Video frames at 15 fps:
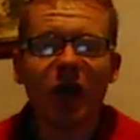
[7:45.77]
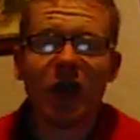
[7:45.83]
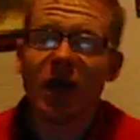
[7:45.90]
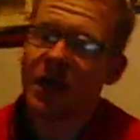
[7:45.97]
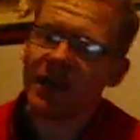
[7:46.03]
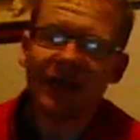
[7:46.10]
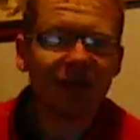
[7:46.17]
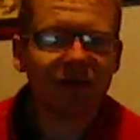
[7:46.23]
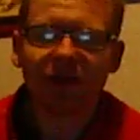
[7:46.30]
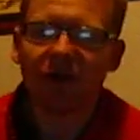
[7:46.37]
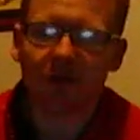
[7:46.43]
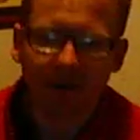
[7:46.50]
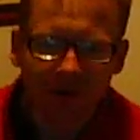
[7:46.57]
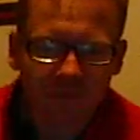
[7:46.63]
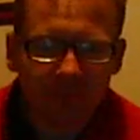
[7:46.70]
He
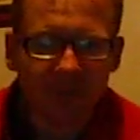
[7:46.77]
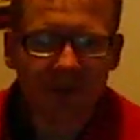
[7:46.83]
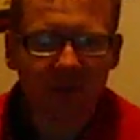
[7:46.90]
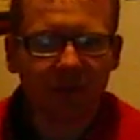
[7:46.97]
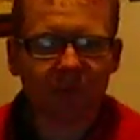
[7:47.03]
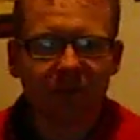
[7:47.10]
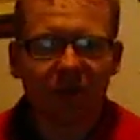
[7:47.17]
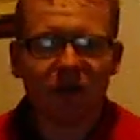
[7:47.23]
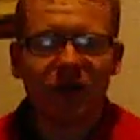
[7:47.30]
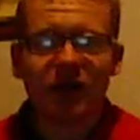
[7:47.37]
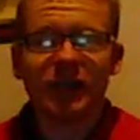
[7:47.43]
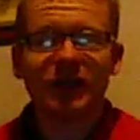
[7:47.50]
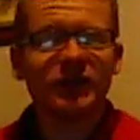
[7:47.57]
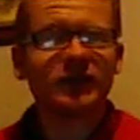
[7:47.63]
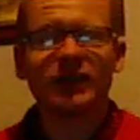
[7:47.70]
dies because
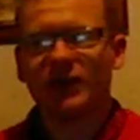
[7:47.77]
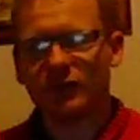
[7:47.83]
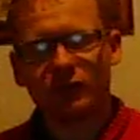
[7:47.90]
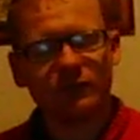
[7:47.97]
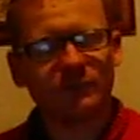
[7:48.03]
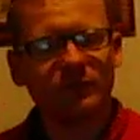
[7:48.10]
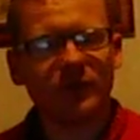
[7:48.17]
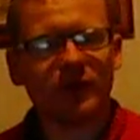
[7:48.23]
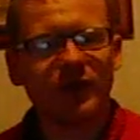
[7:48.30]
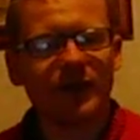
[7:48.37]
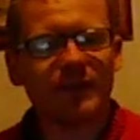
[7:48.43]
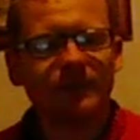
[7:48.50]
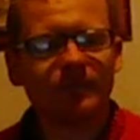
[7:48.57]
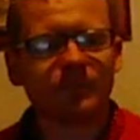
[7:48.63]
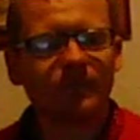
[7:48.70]
he's killed by
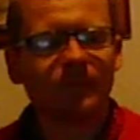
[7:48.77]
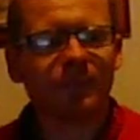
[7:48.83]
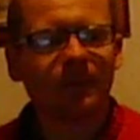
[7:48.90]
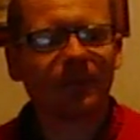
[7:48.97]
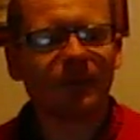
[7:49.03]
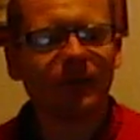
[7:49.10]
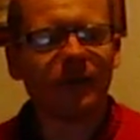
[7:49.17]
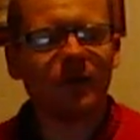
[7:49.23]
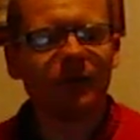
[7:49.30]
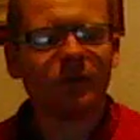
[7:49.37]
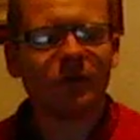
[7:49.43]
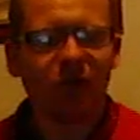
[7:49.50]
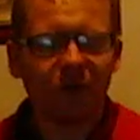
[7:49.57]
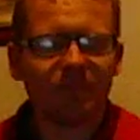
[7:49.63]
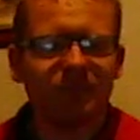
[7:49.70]

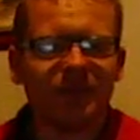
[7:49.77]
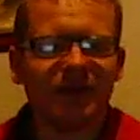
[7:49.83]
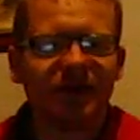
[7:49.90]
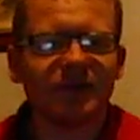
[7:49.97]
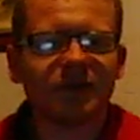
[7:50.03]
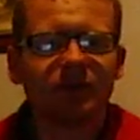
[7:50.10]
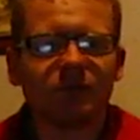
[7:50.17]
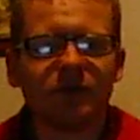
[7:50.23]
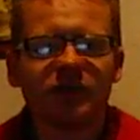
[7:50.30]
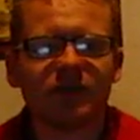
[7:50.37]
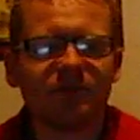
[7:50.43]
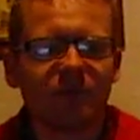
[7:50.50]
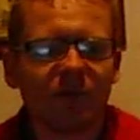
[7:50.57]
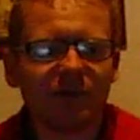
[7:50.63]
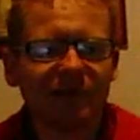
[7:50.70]
compies, which are
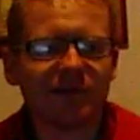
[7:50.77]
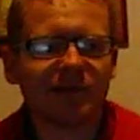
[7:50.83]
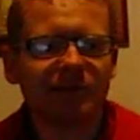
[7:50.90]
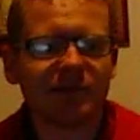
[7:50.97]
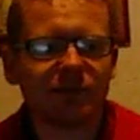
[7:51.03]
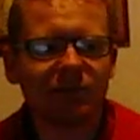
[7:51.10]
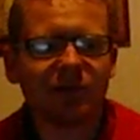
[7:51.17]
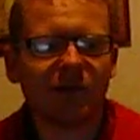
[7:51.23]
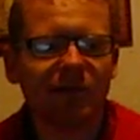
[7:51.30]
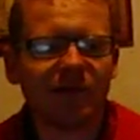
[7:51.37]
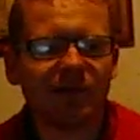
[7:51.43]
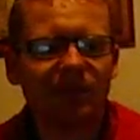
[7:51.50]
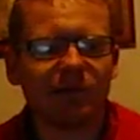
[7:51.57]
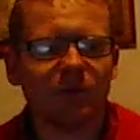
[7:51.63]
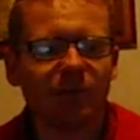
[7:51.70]
poisonous little
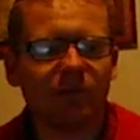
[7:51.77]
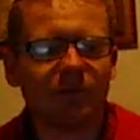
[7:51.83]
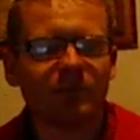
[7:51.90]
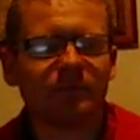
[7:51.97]
dinosaurs.